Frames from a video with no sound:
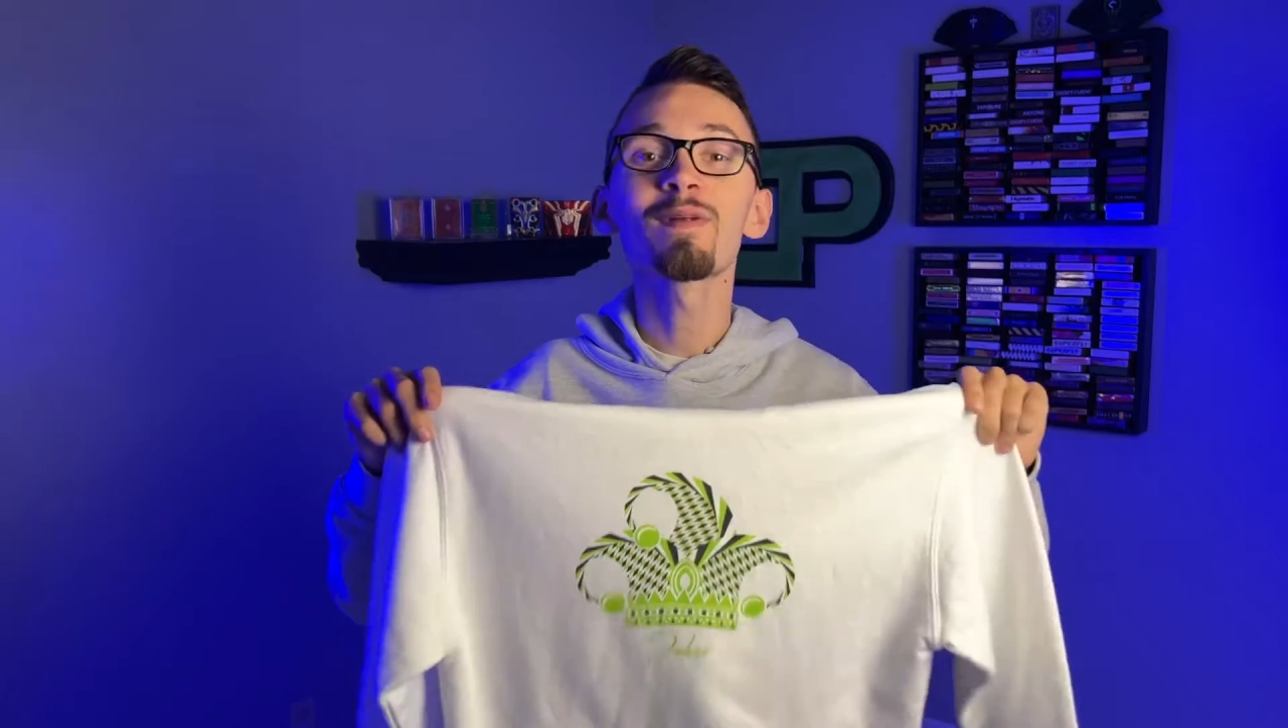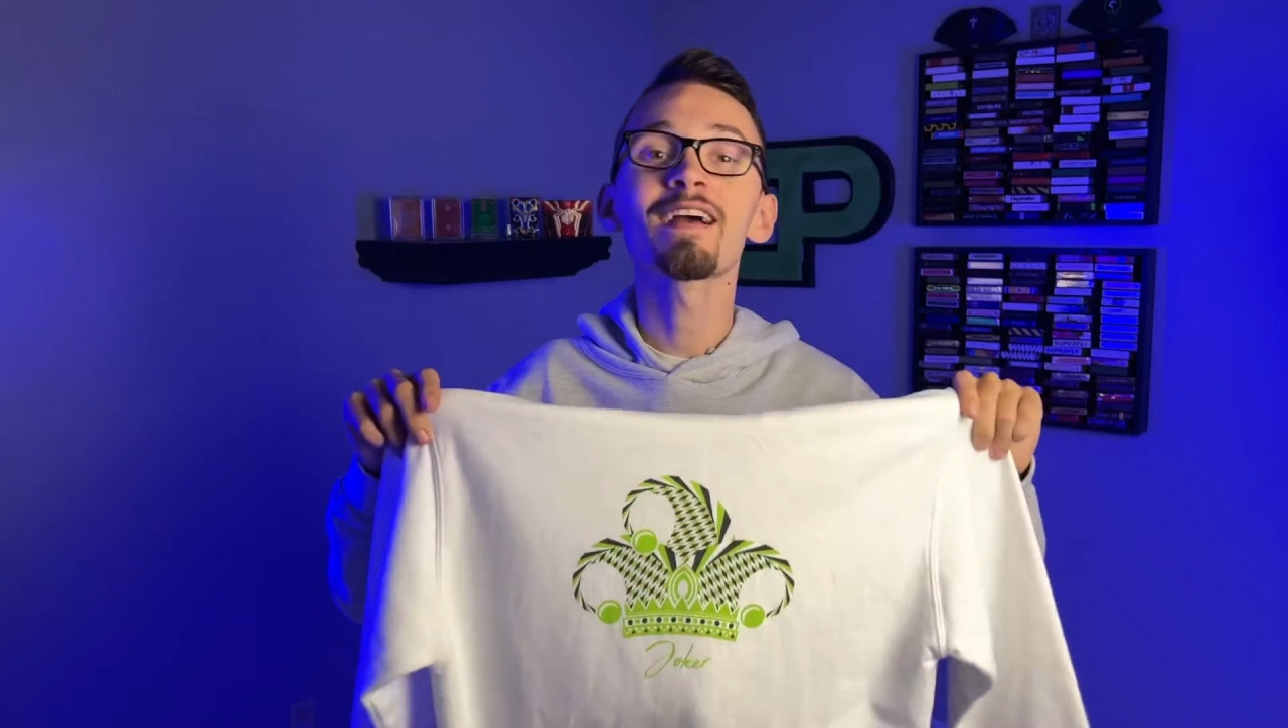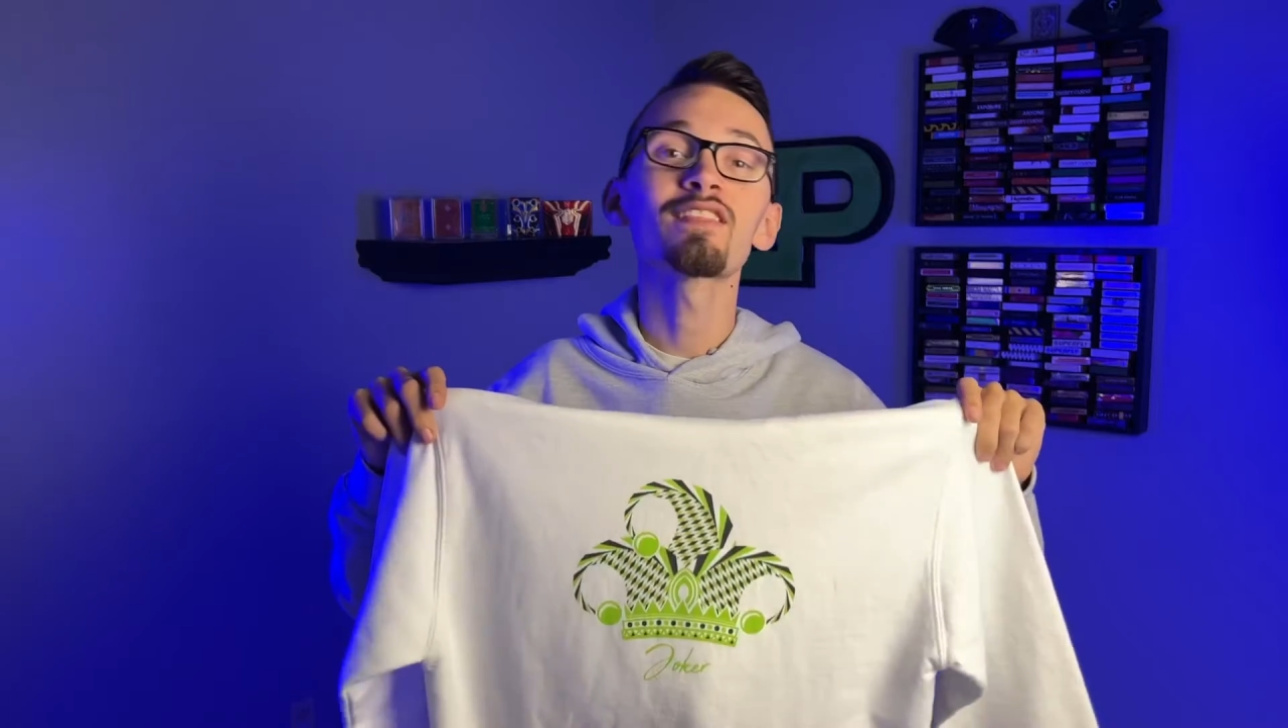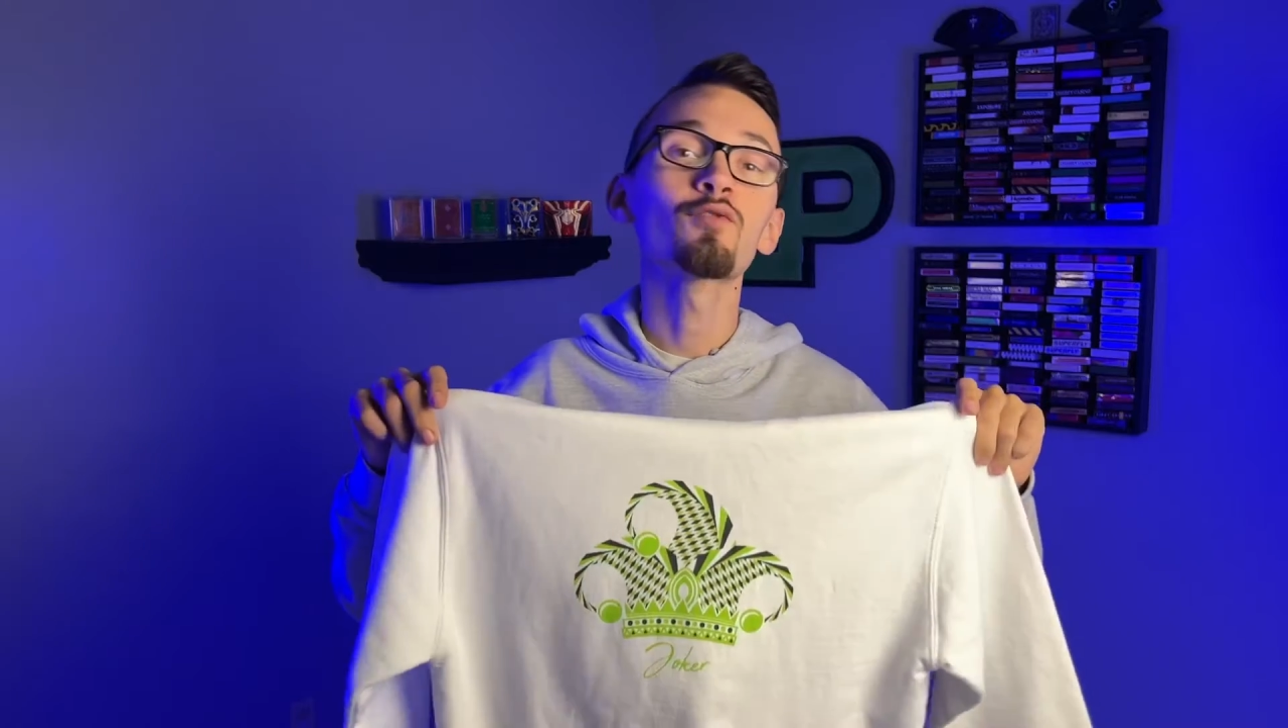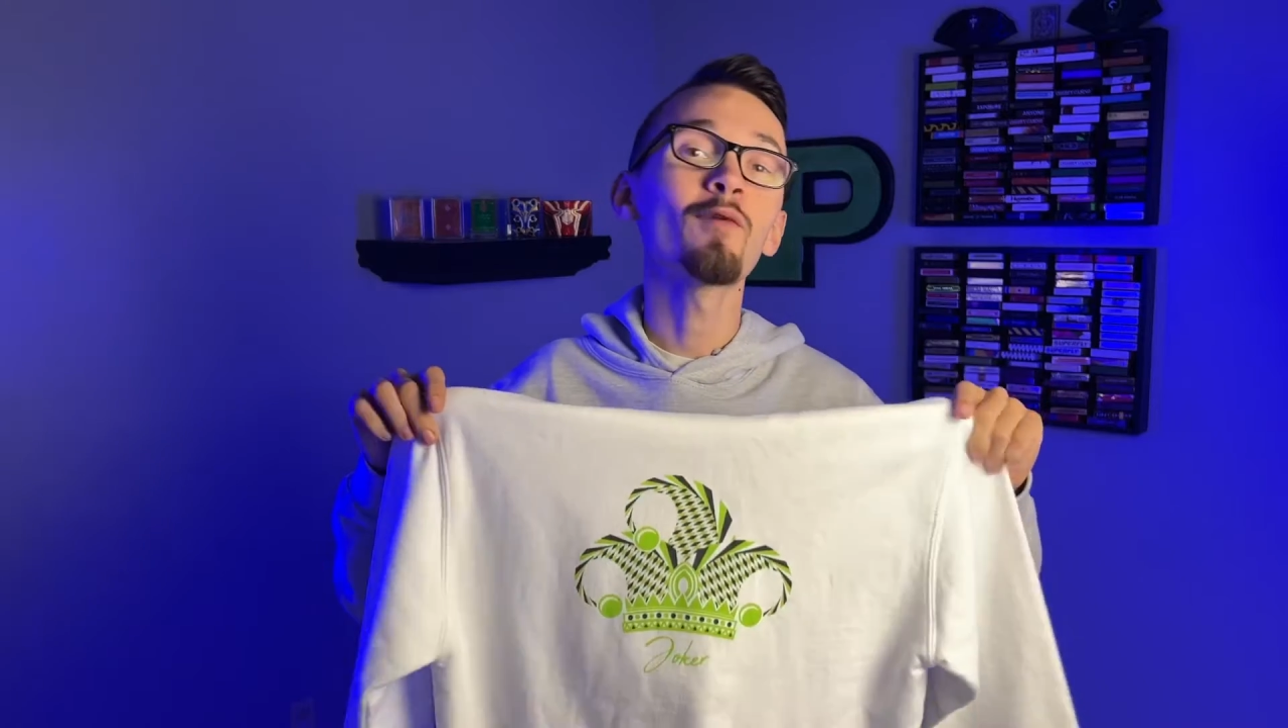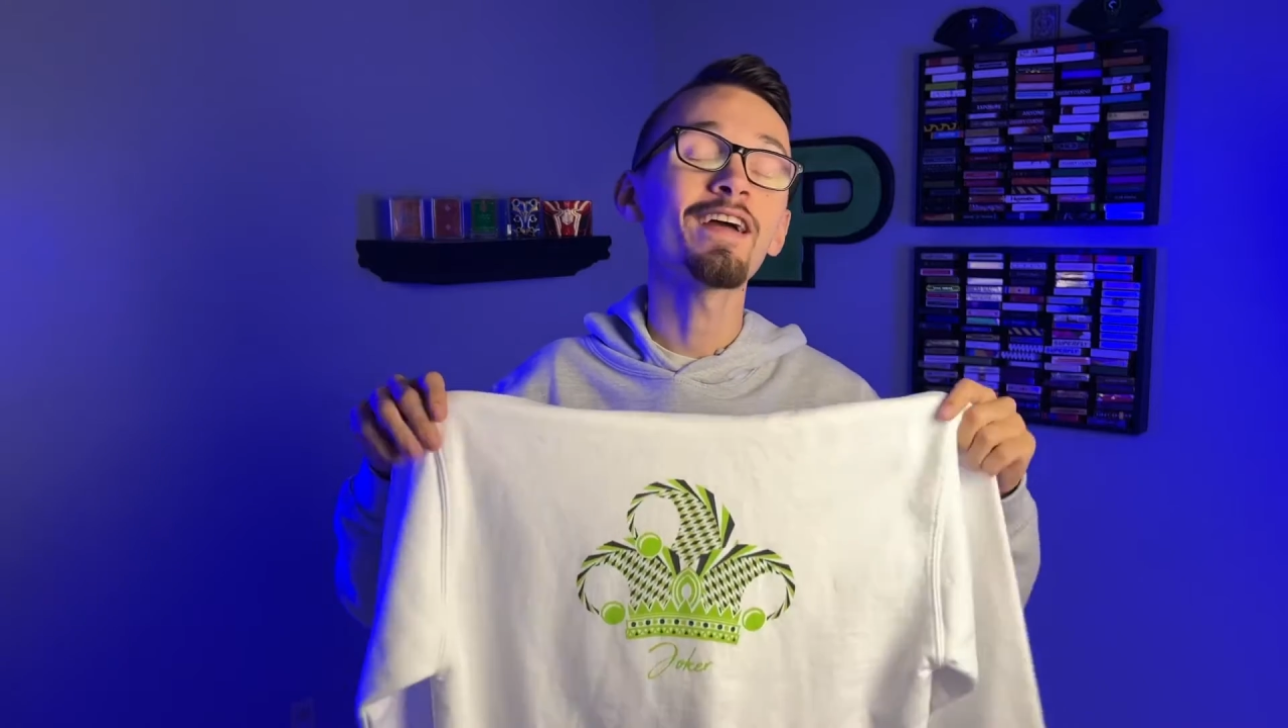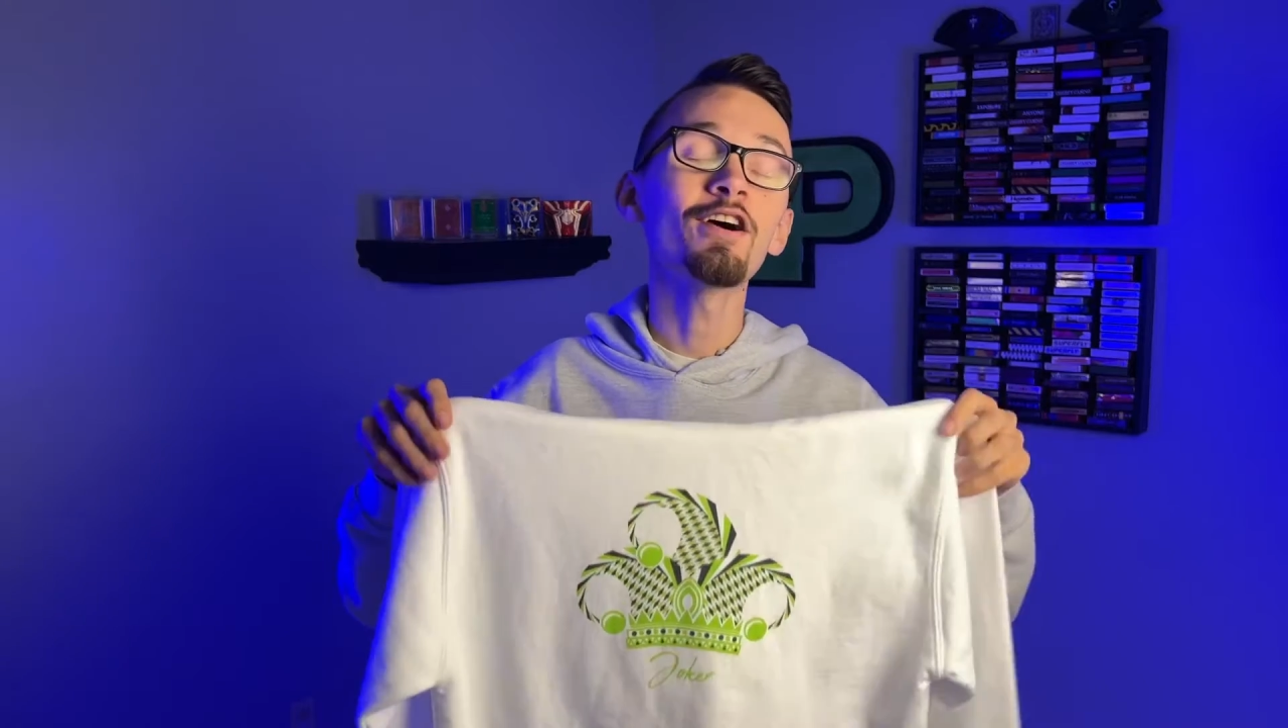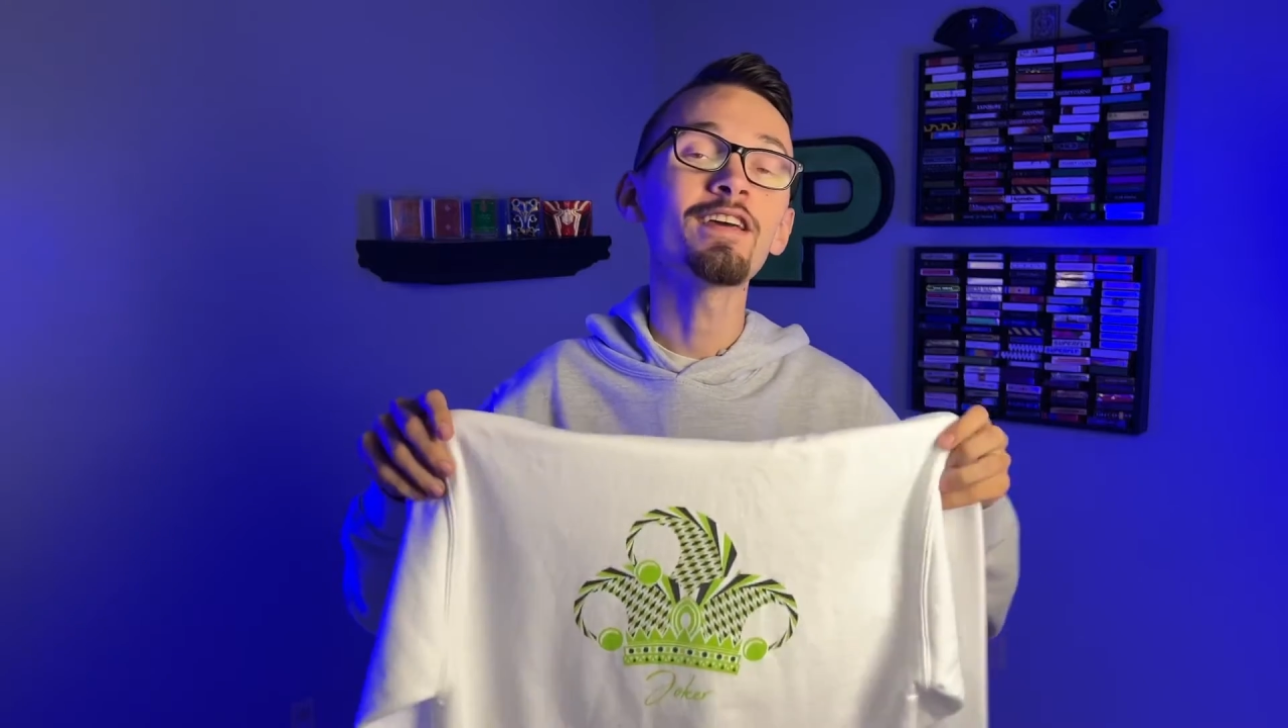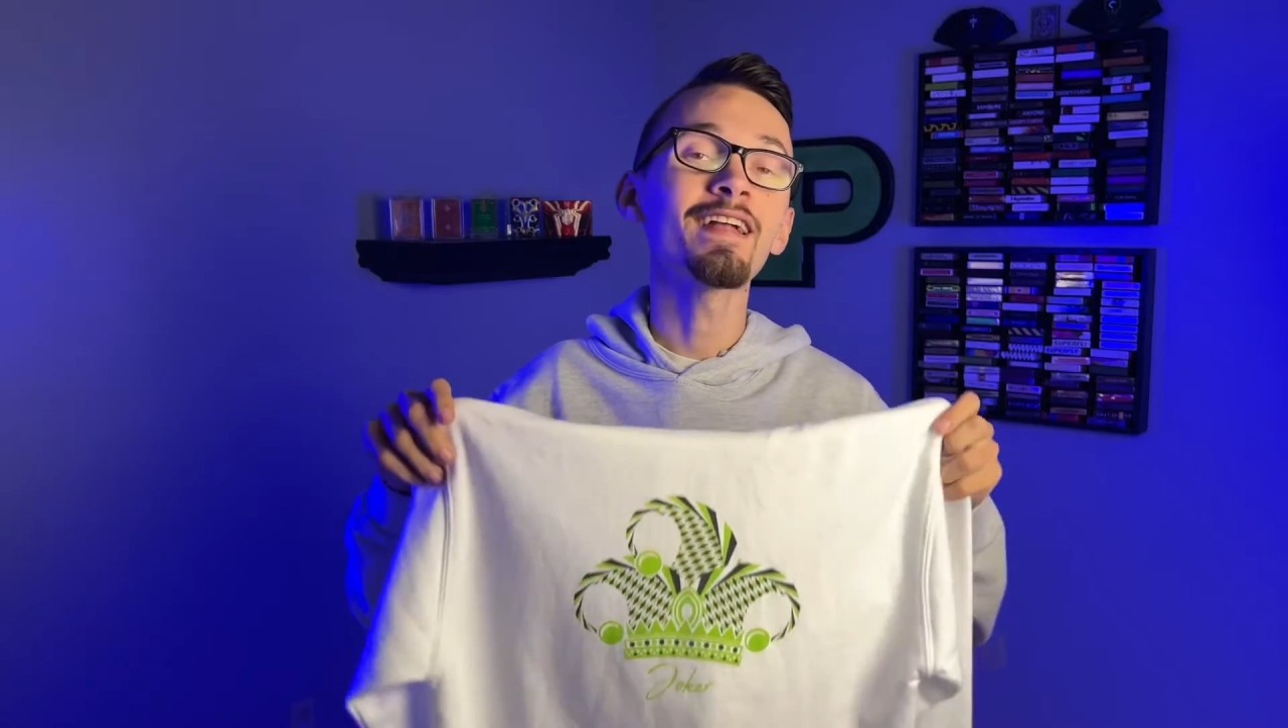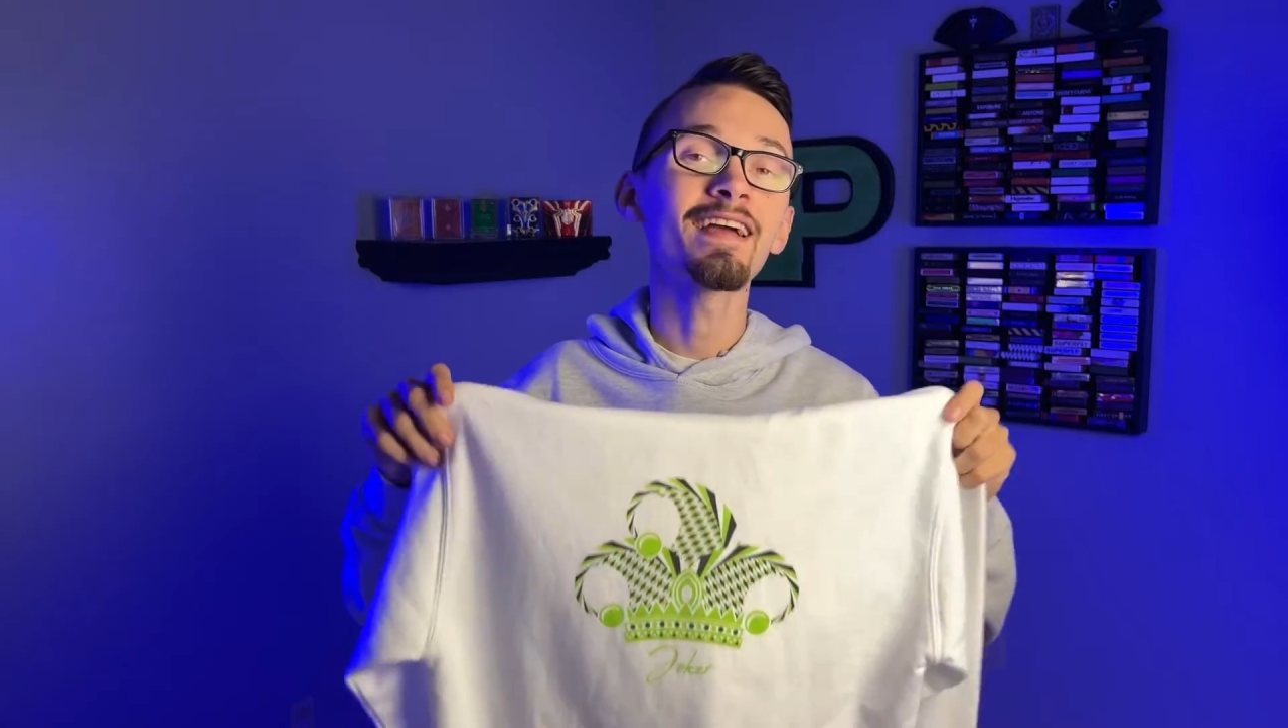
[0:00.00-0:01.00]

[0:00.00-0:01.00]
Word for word: one, I got the white hoodie